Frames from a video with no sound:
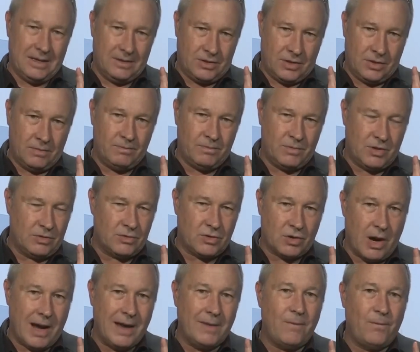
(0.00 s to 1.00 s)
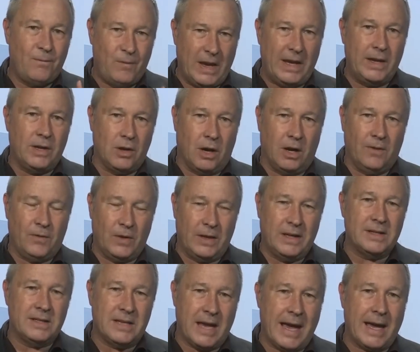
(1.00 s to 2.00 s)
to try and fend off an
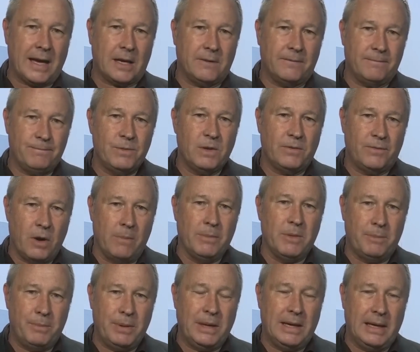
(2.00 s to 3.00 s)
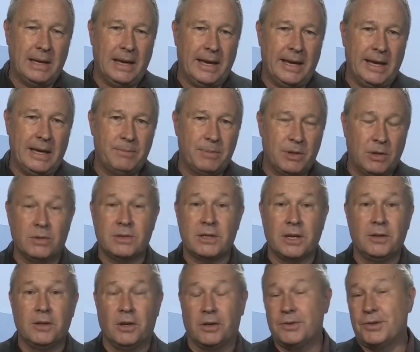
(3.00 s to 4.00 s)
attack from the PLA, but also
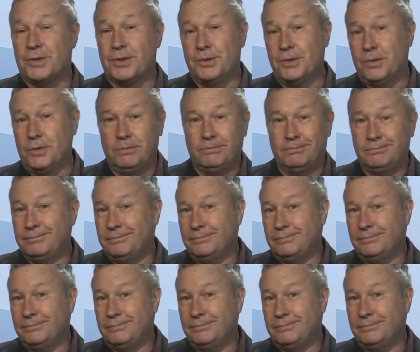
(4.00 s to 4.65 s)
not to